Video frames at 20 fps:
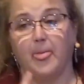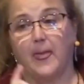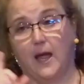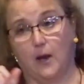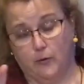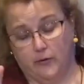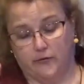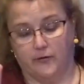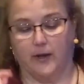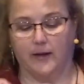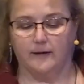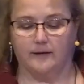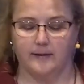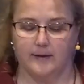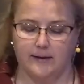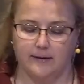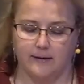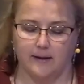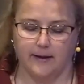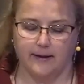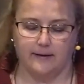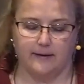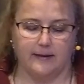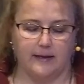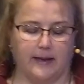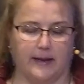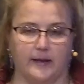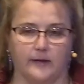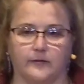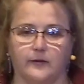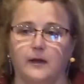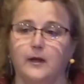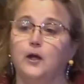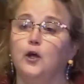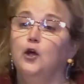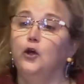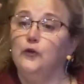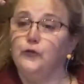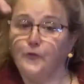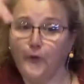That was 1998.
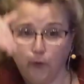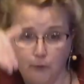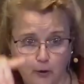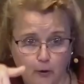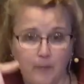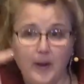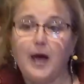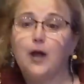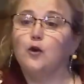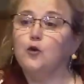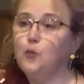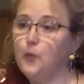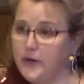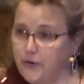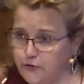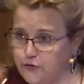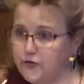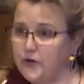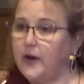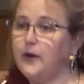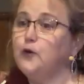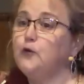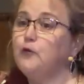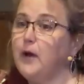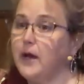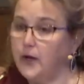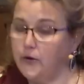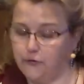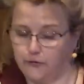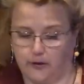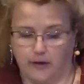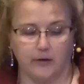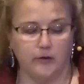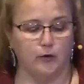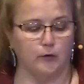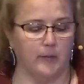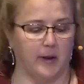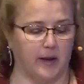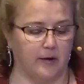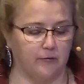So no matter which generation
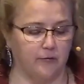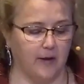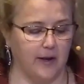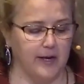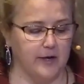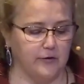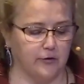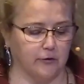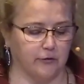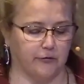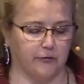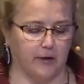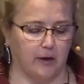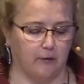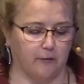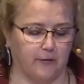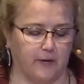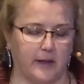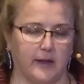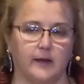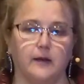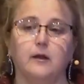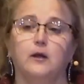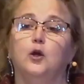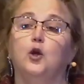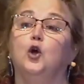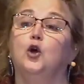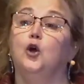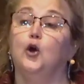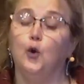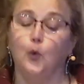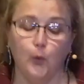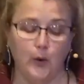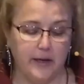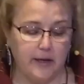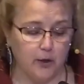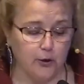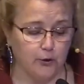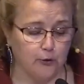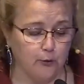you might find yourself in,
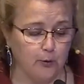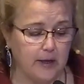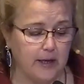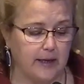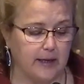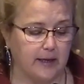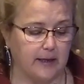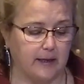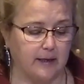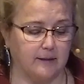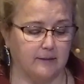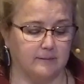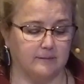we agree.